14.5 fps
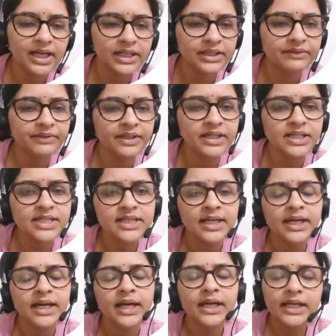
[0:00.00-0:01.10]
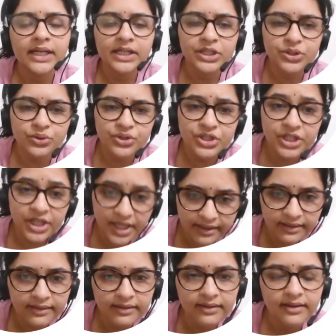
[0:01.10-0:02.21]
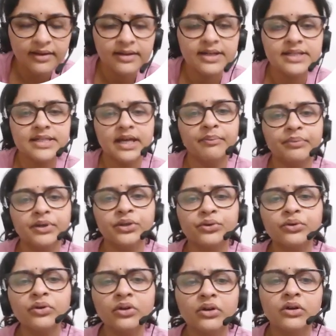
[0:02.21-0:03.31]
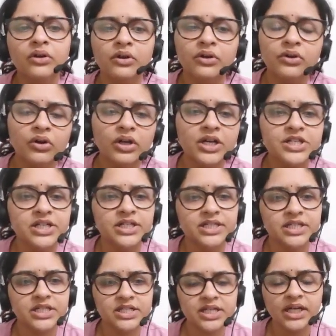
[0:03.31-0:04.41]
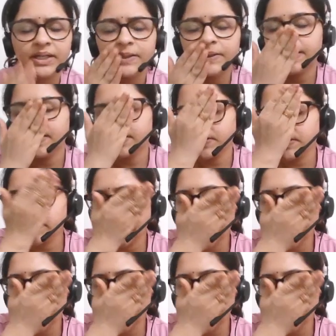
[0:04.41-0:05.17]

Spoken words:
activities, and resource sharing has happened through knowledge exchange and interaction.